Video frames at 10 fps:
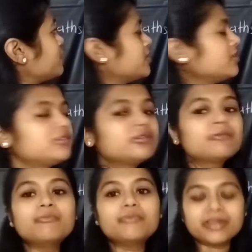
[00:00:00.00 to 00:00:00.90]
with
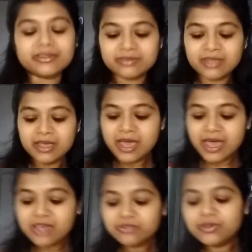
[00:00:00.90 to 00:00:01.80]
bricks.
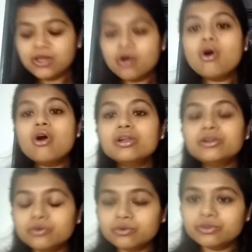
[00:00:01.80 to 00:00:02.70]
As we all
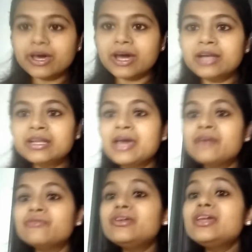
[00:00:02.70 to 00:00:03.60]
know that
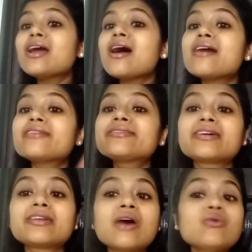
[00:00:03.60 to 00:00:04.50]
we are
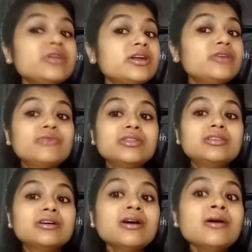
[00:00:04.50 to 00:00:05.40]
surrounded with
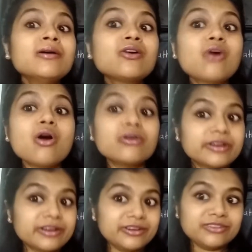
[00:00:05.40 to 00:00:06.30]
the
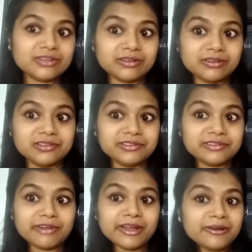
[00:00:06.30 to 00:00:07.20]
concrete jungles,
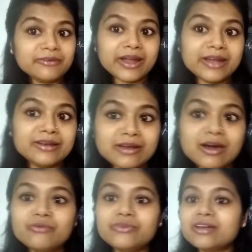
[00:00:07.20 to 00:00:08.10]
right
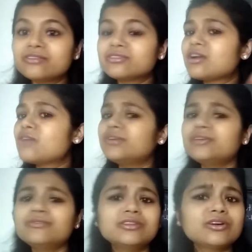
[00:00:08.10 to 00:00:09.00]
now we are
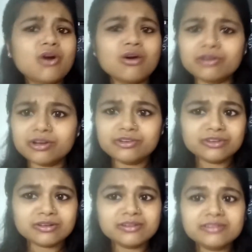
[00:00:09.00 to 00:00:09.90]
surrounded with the concrete
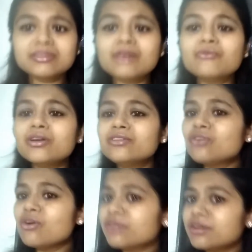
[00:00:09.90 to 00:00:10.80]
jungles. Now what is
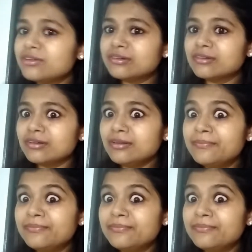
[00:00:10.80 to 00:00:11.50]
concrete jungle?